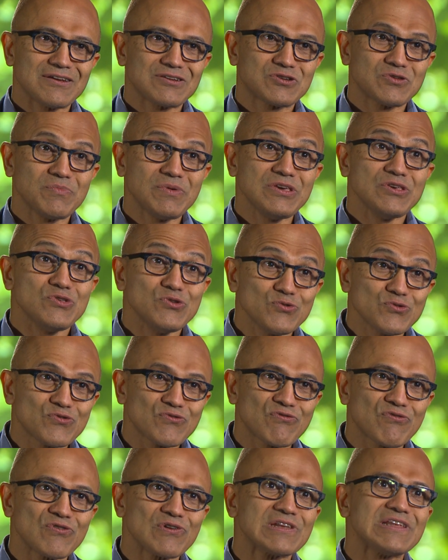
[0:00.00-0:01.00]
to be
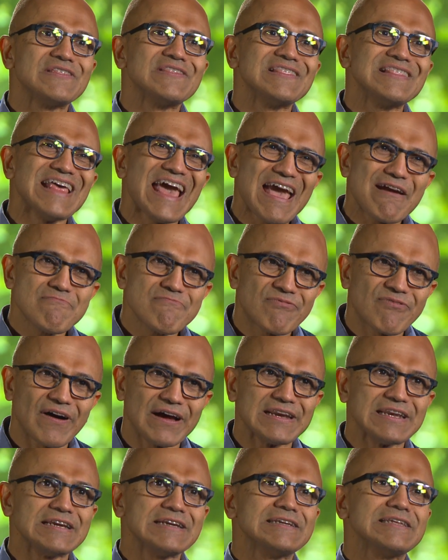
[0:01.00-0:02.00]
useful in them
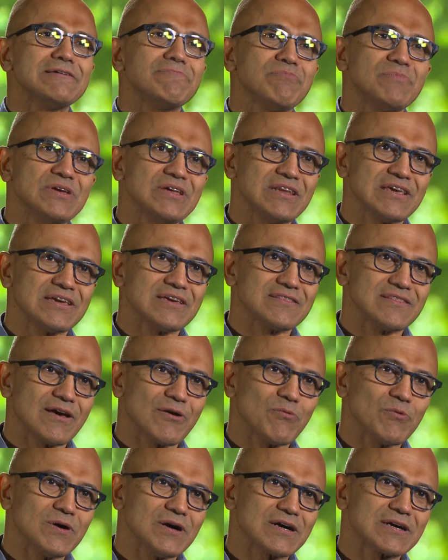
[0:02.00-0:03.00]
finding deep meaning in
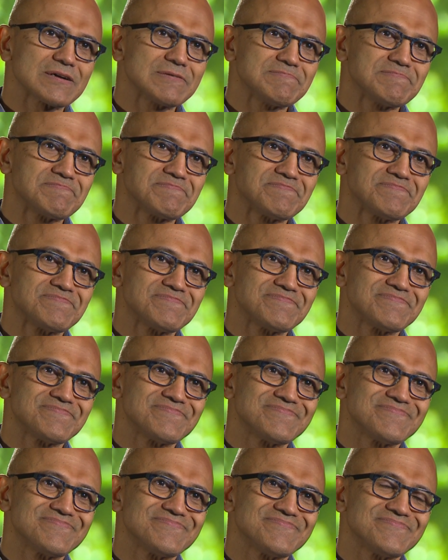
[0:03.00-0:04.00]
their work. What drives you